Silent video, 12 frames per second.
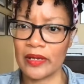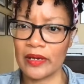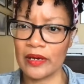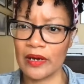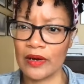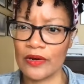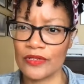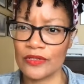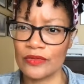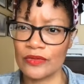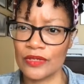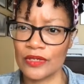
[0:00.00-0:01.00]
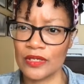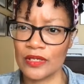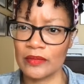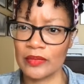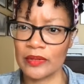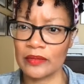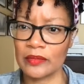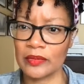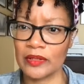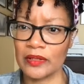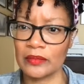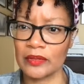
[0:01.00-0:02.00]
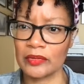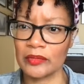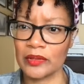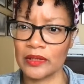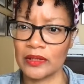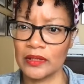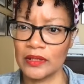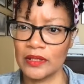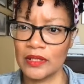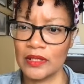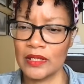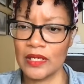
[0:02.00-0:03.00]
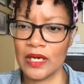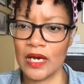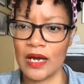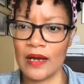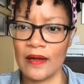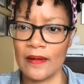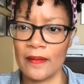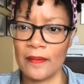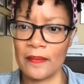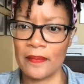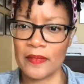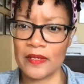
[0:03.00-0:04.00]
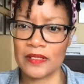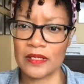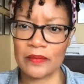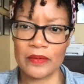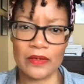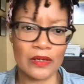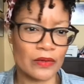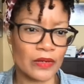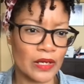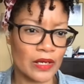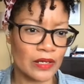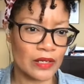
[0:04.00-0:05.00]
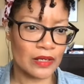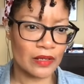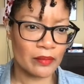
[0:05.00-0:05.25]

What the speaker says: I also do cooking, blah, blah, blah, blah, blah. Separate. Okay.